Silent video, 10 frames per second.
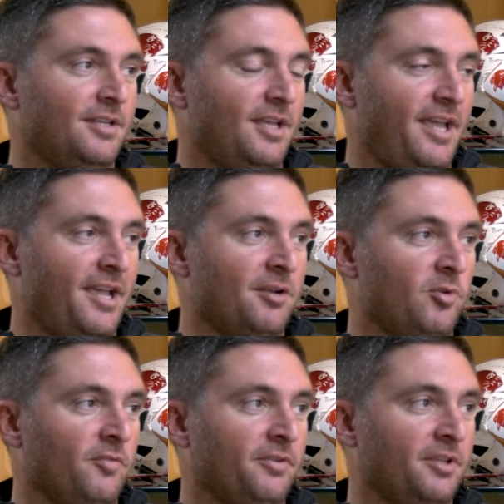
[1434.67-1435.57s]

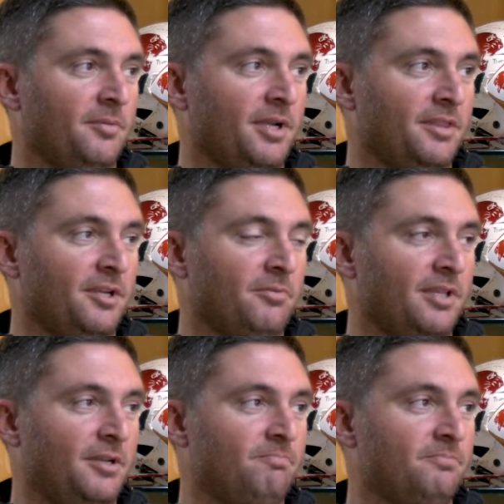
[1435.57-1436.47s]
animal for them. And I think when
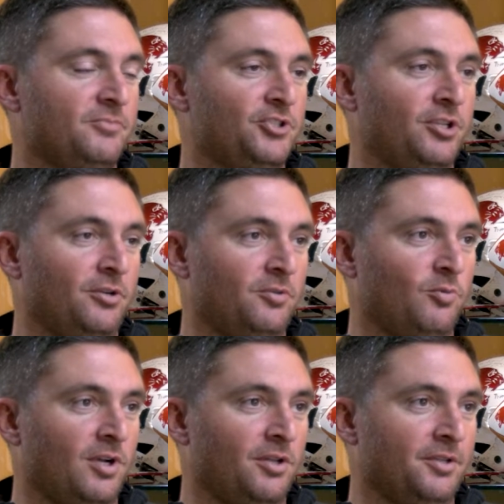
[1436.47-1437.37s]
they showed
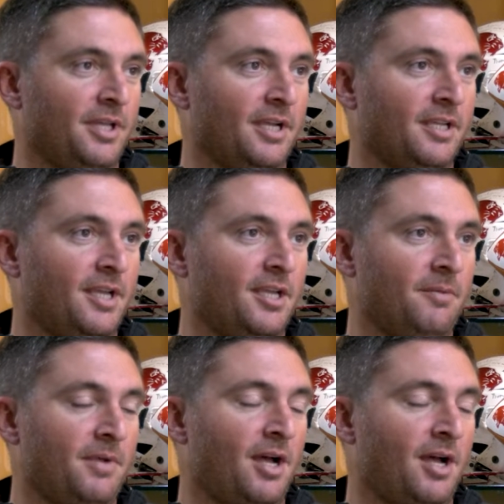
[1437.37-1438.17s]
well in that game,